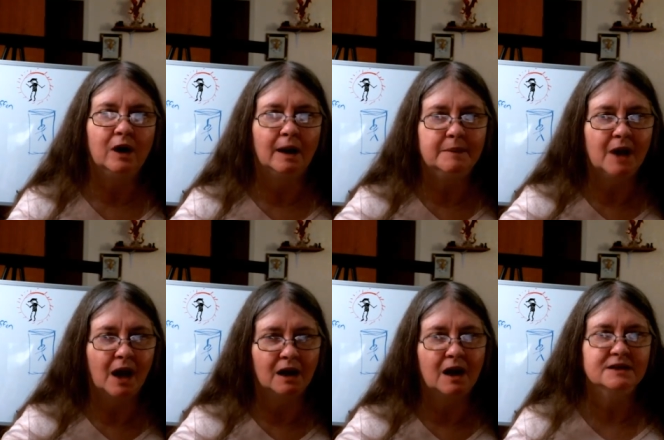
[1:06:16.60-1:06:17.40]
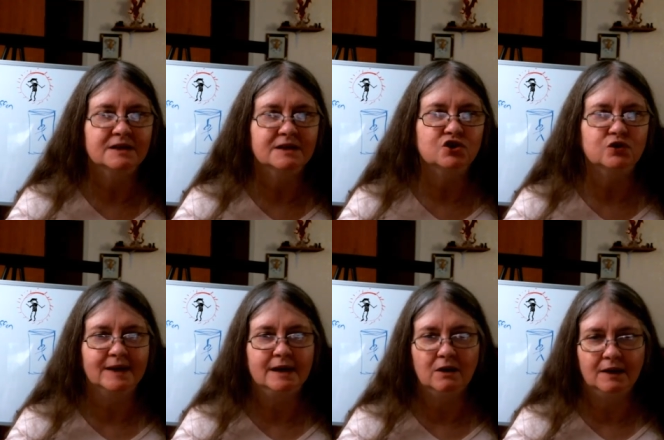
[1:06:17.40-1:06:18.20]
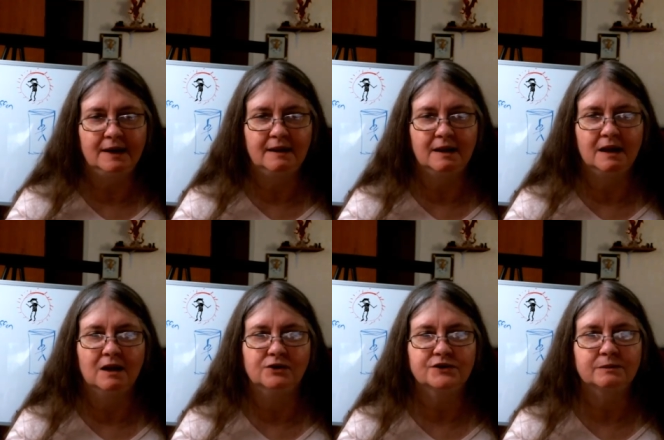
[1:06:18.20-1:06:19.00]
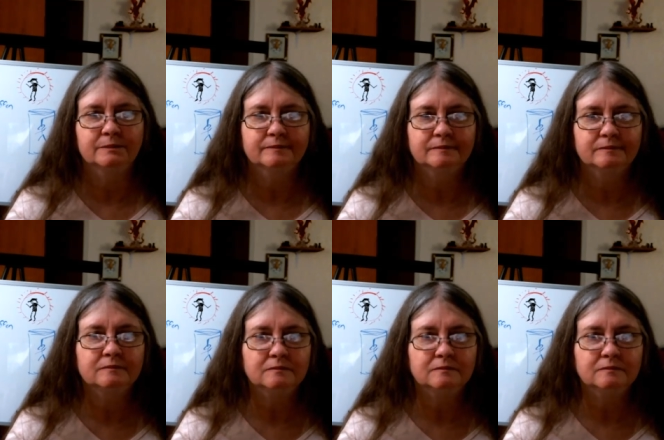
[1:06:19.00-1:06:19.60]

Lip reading: be where I'm not concentrating on anything else.